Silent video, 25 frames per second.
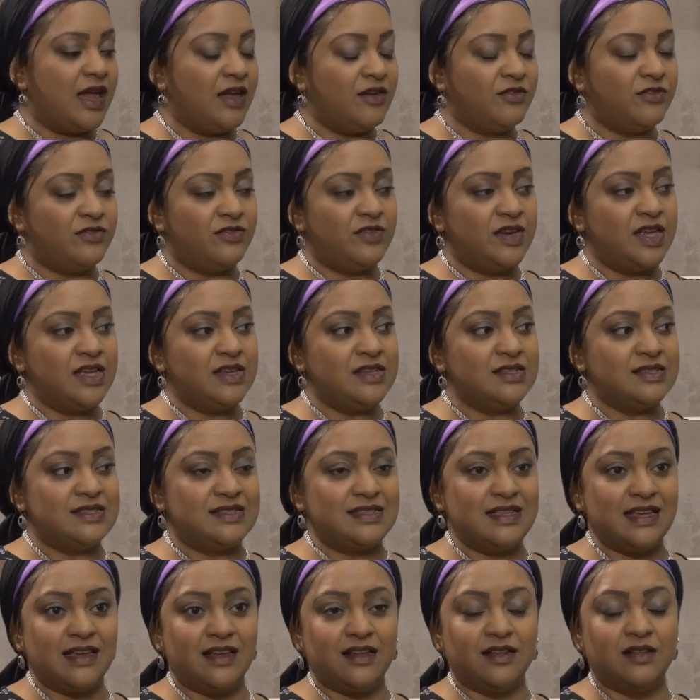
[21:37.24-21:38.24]
Every
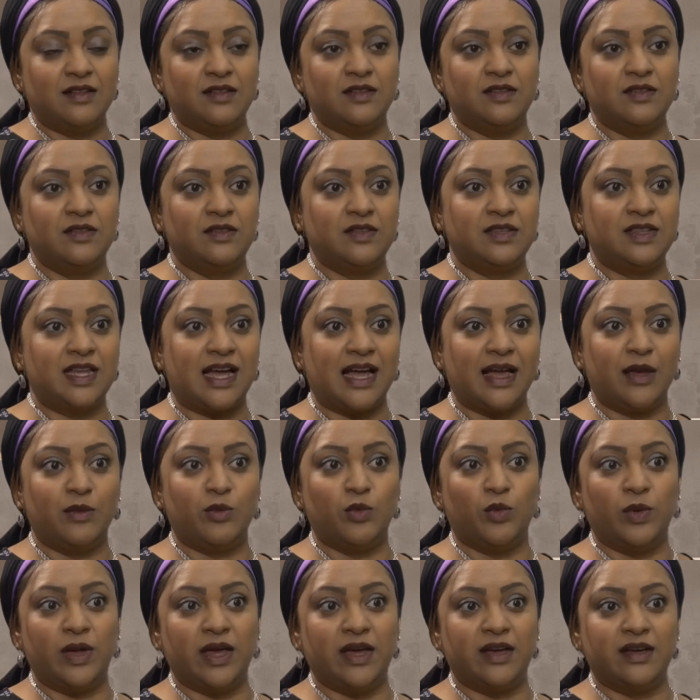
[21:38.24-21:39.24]
single
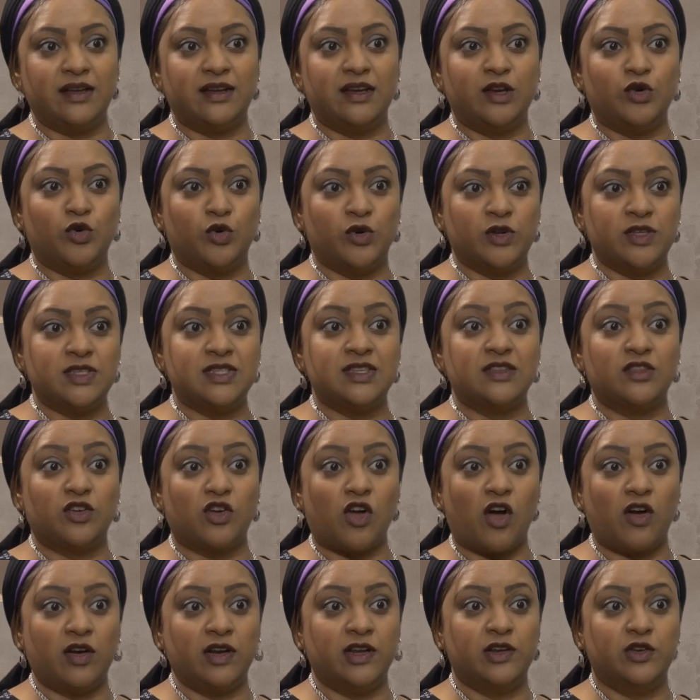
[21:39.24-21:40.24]
time we heard a noise in the
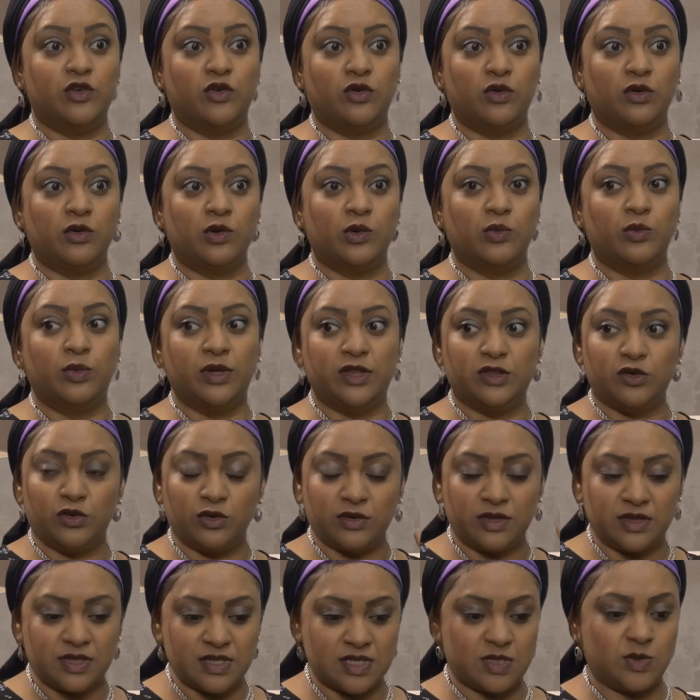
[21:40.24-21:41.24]
corridor, we
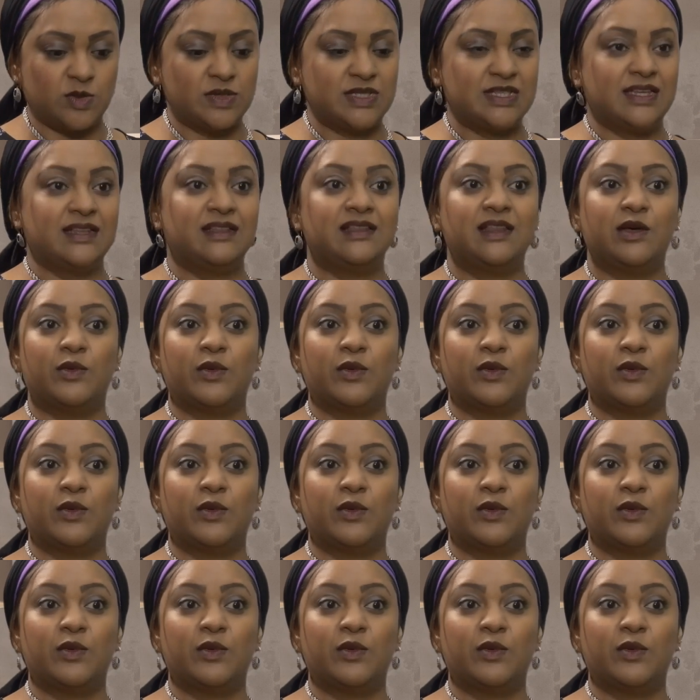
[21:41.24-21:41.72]
thought this was it.